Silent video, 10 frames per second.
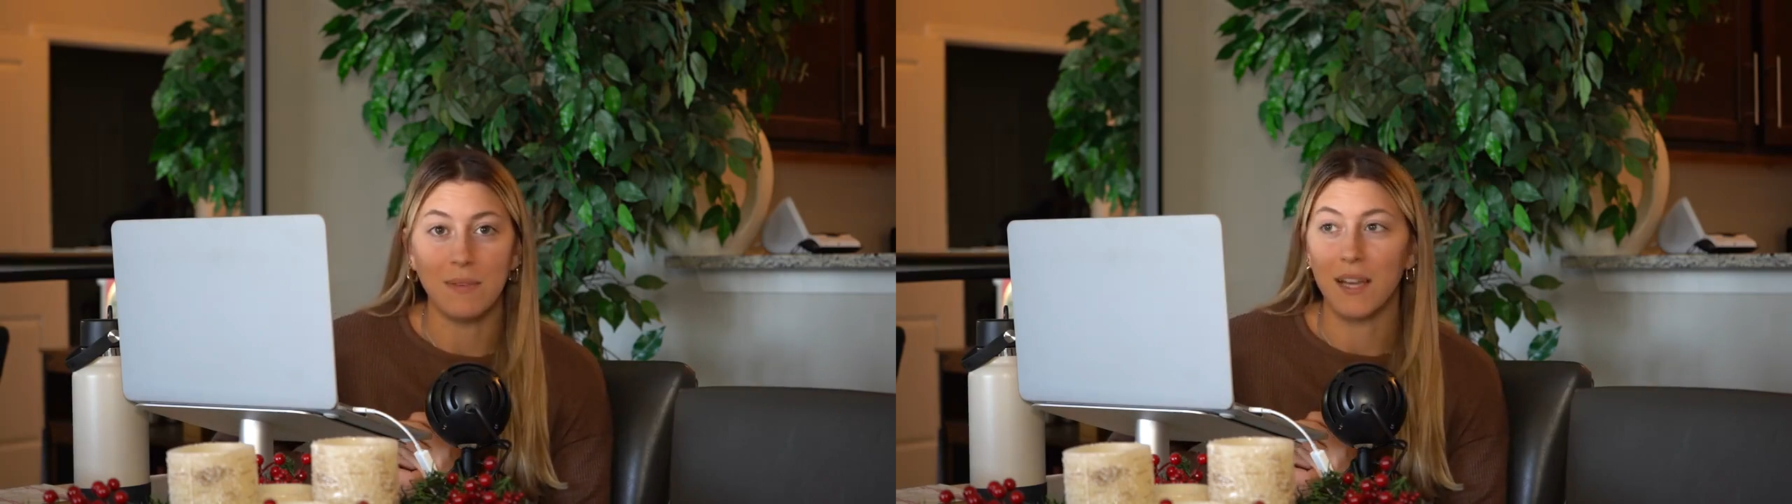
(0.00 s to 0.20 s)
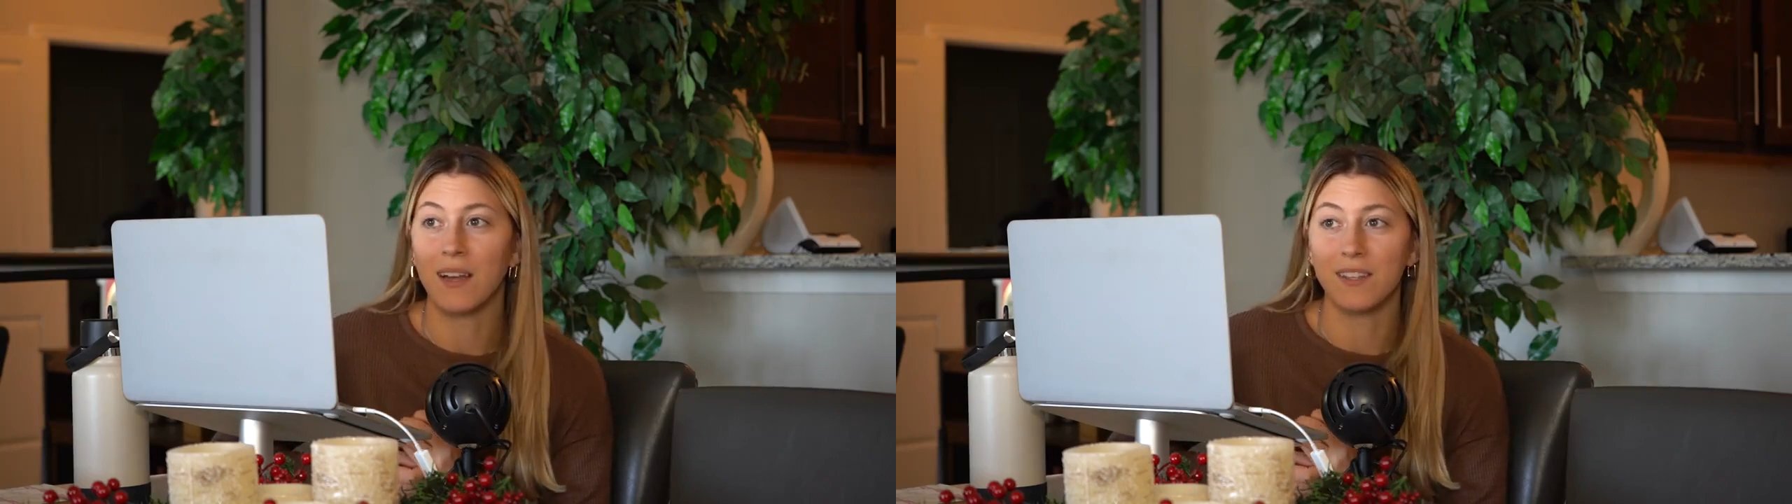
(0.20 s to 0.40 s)

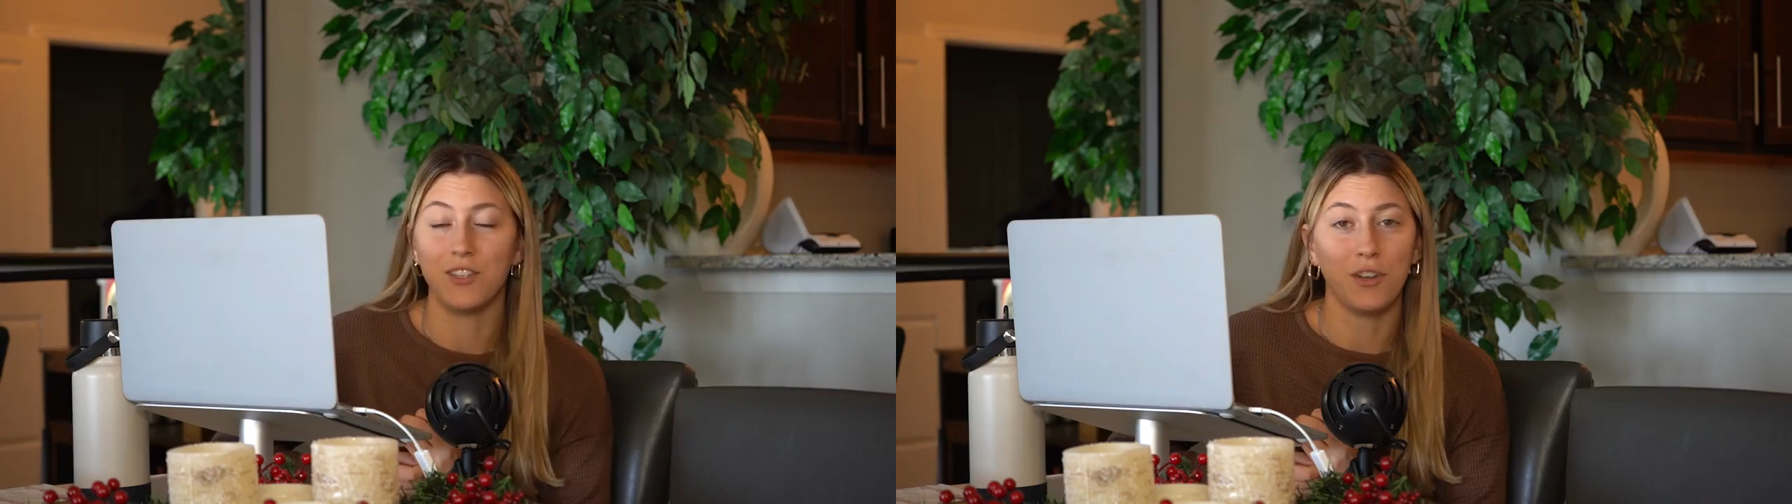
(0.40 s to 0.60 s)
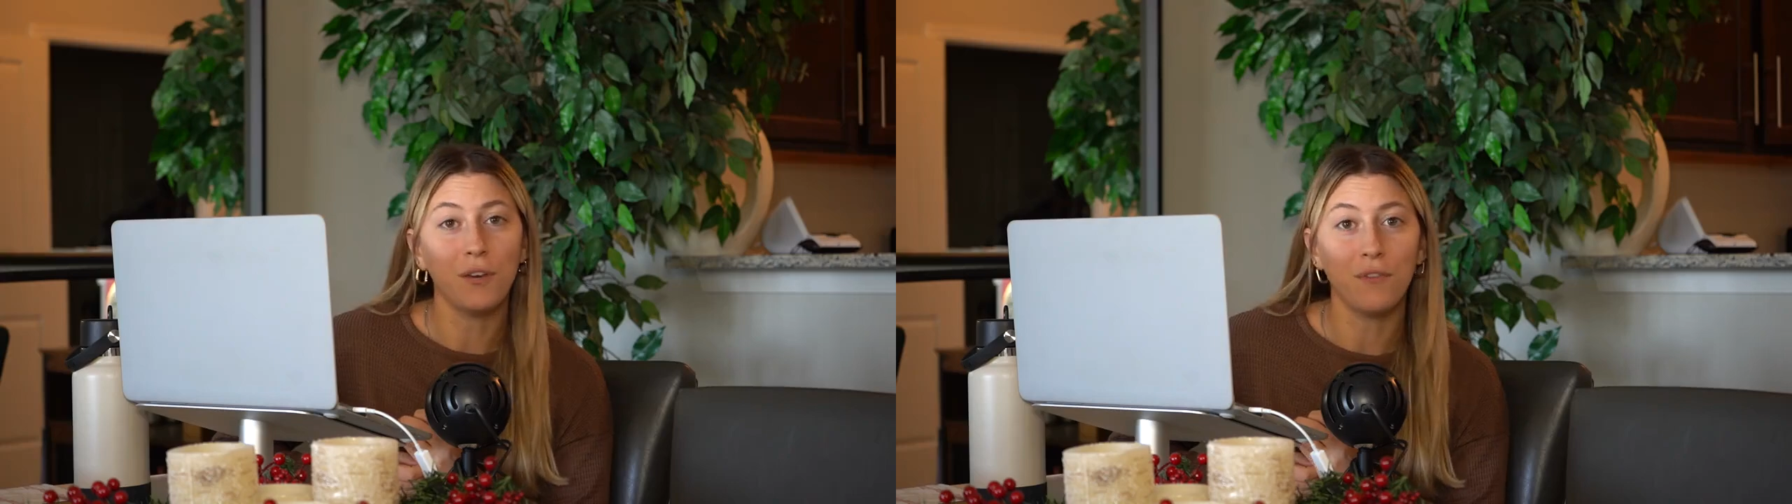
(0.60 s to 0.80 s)
because
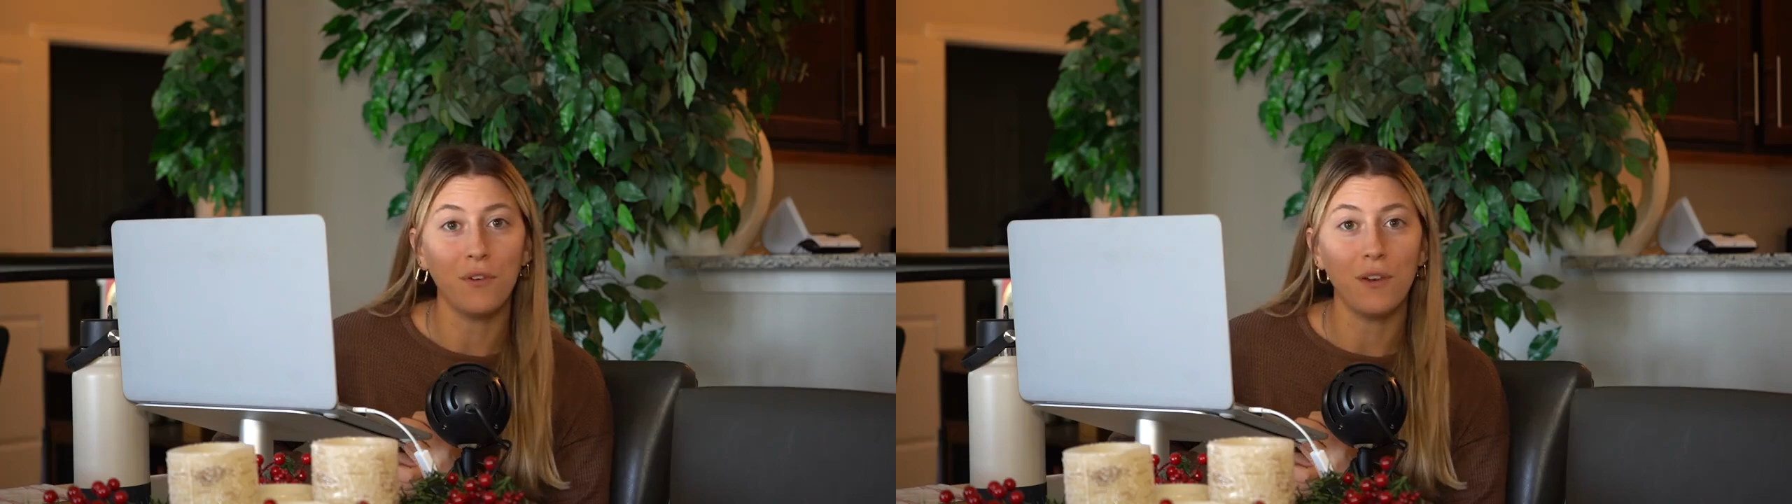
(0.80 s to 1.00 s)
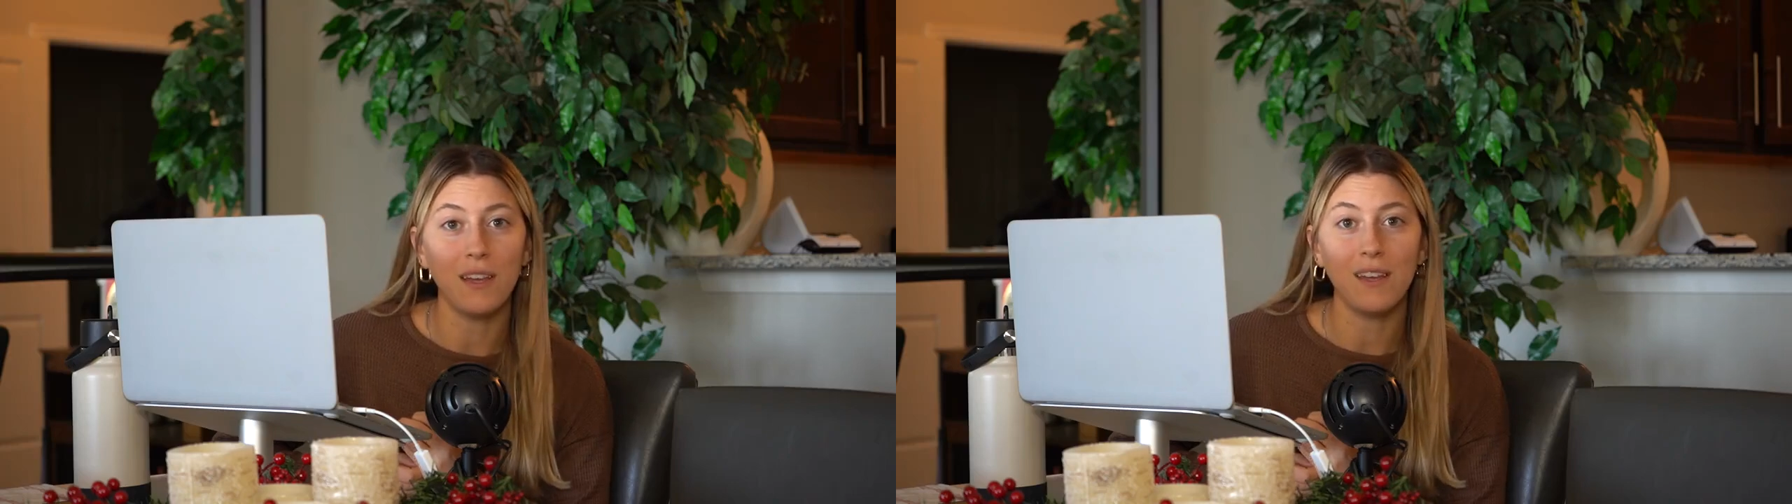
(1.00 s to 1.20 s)
junk food